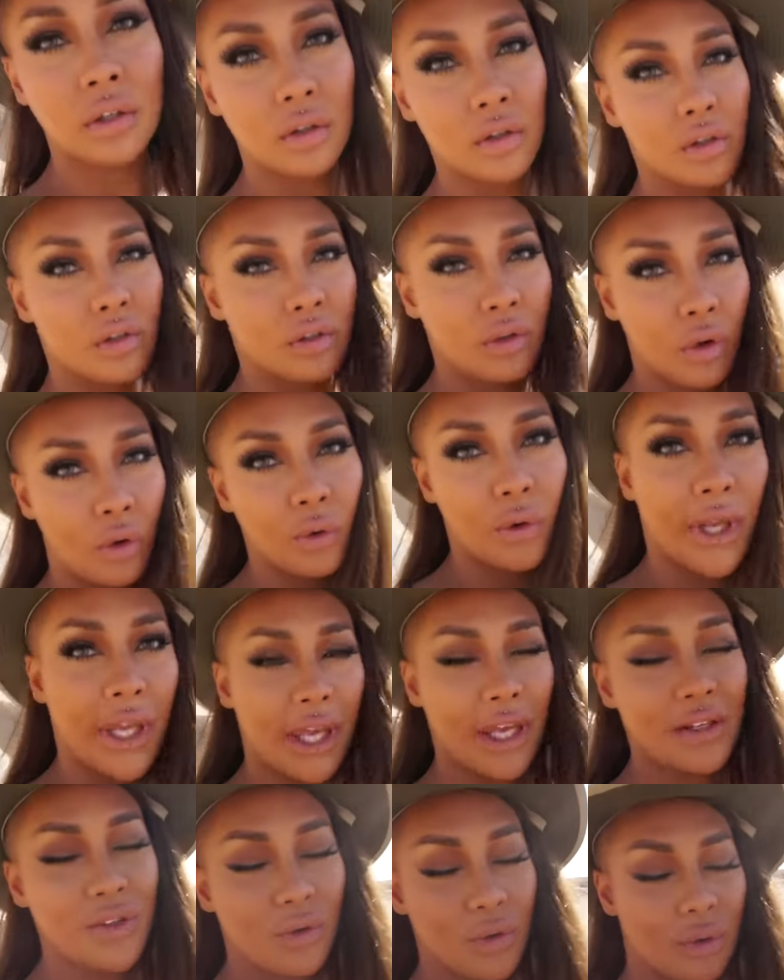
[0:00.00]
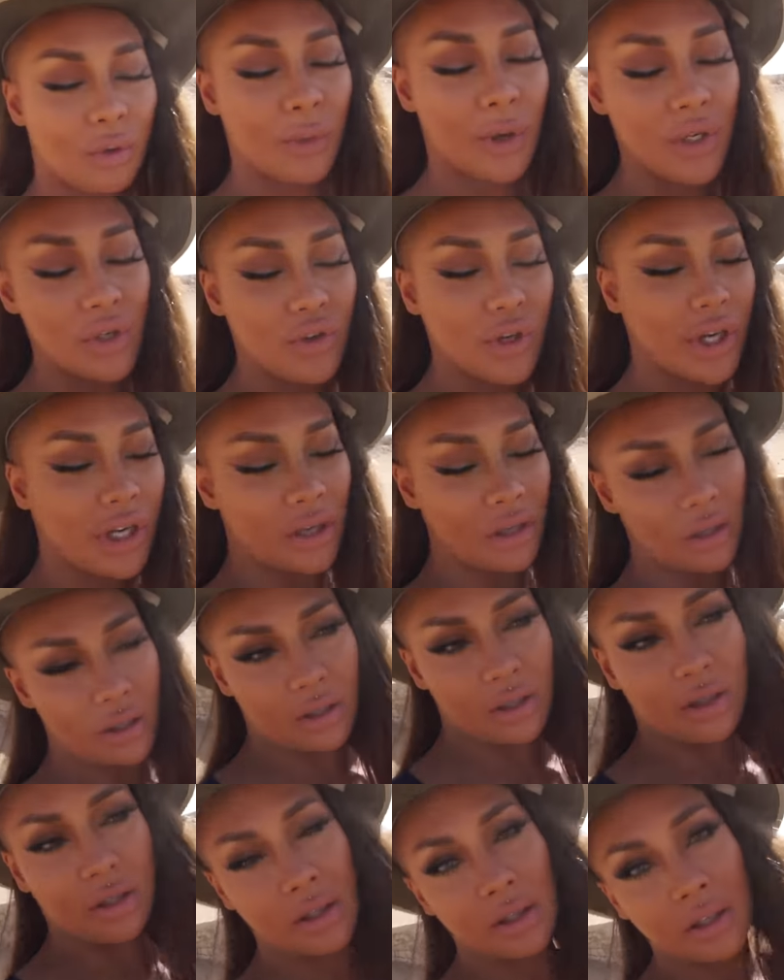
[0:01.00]
So, in case you were wondering,
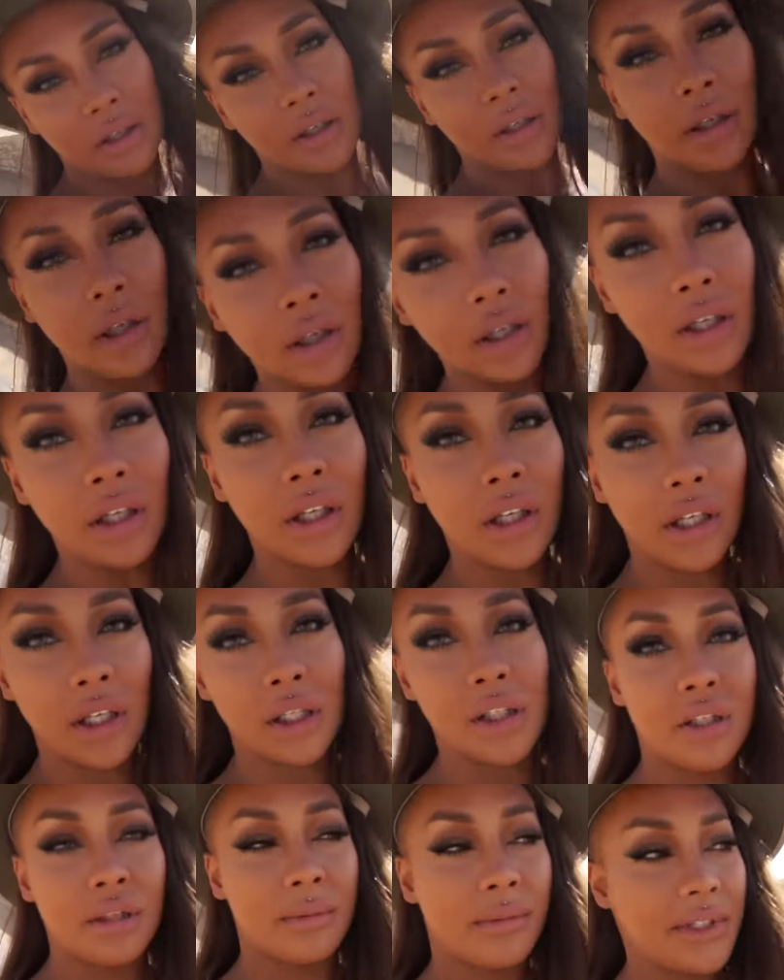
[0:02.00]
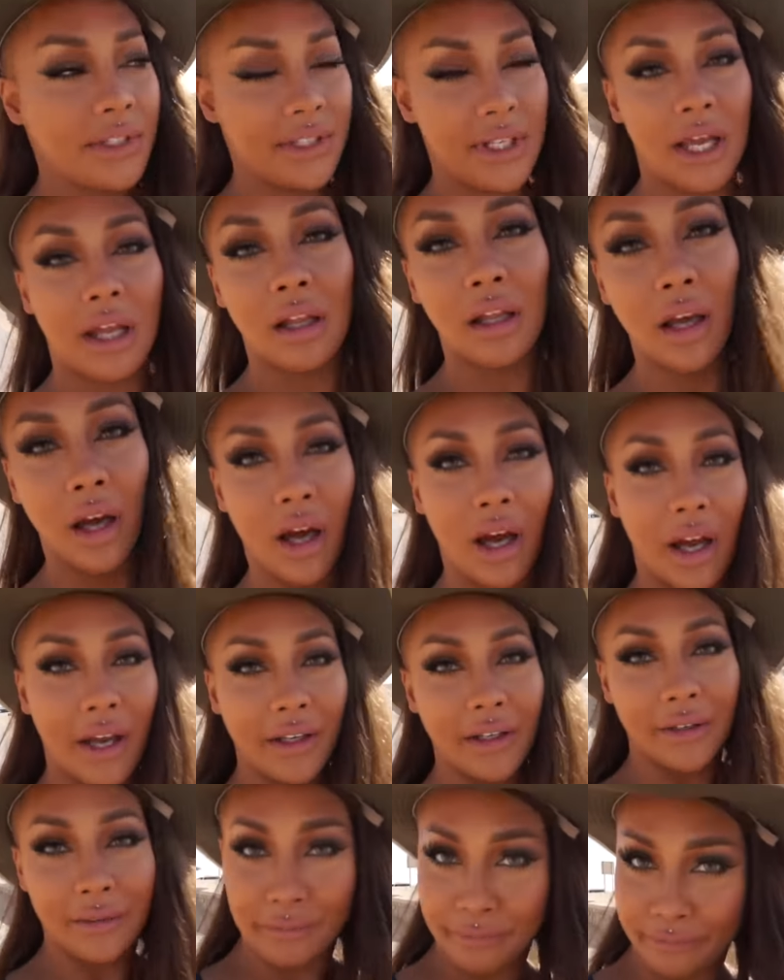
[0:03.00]
Egypt is hella hot.